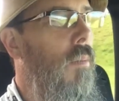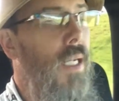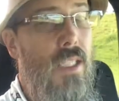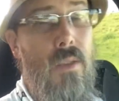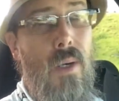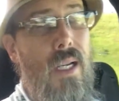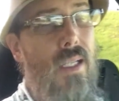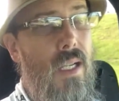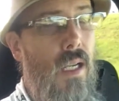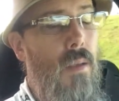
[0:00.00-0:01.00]
I actually had ran
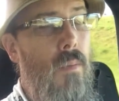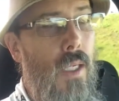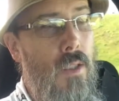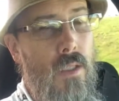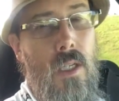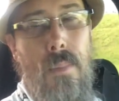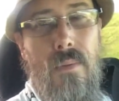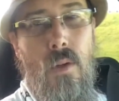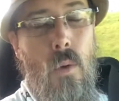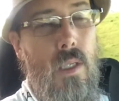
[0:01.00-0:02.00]
in um, when I took drop up
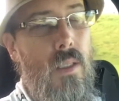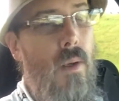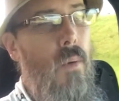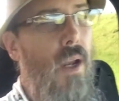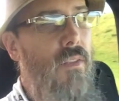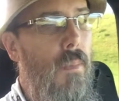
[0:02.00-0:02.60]
the orchid to my wife.